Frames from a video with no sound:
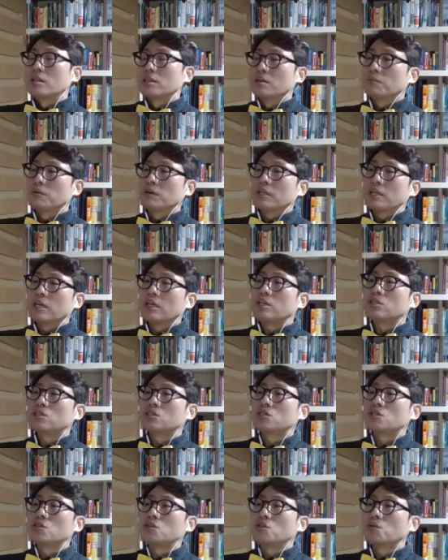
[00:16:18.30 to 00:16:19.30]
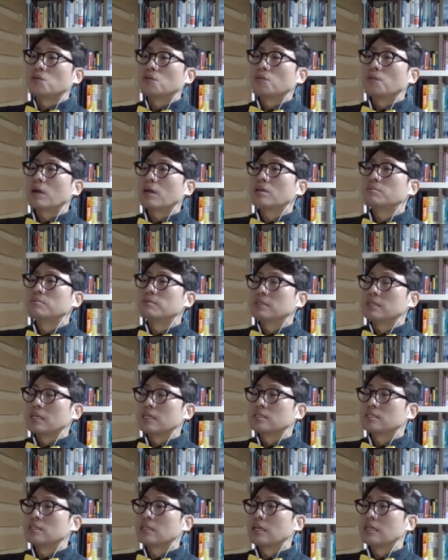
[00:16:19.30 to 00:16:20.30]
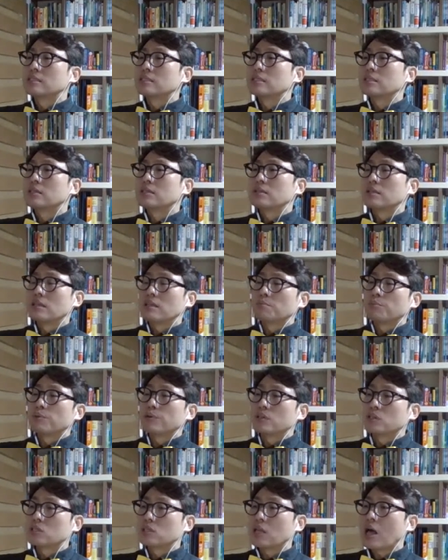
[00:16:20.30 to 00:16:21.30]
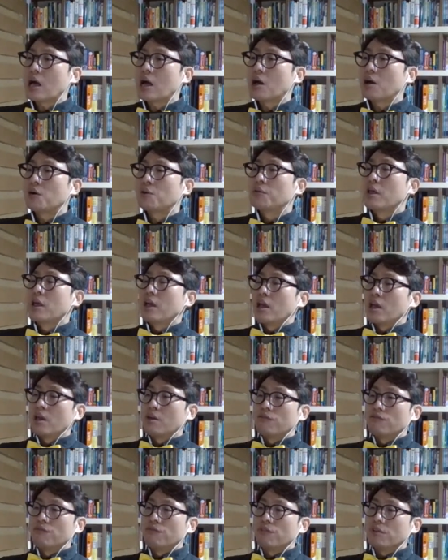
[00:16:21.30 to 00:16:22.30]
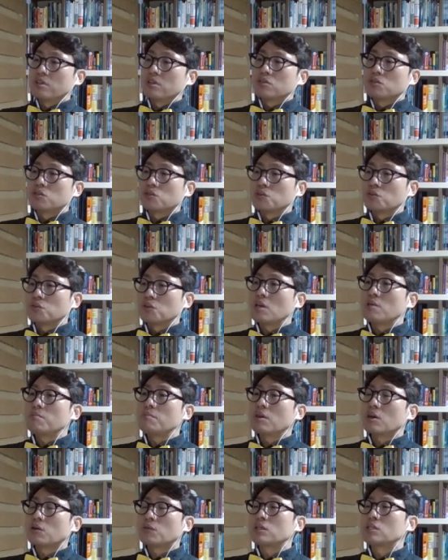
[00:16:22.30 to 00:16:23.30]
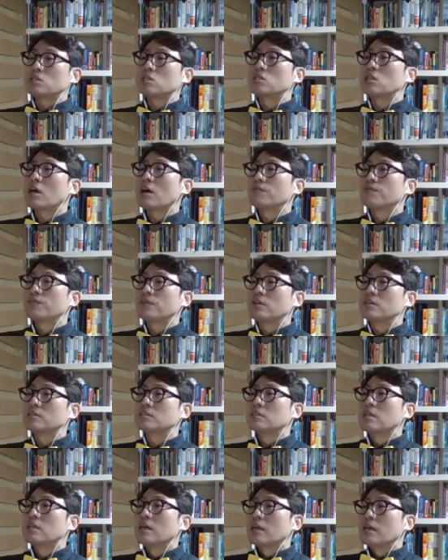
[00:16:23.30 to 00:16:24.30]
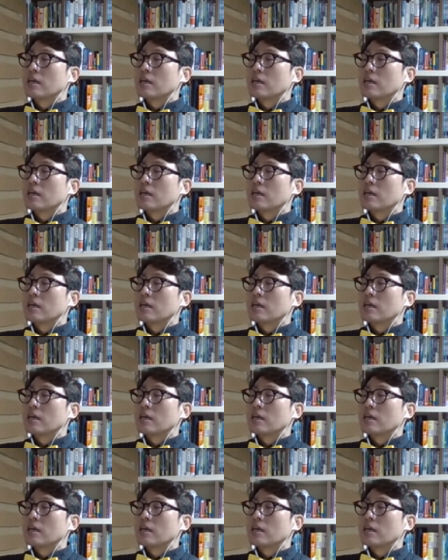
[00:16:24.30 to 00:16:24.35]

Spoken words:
they will issue your recommendation letter and then print it out and visit to immigration office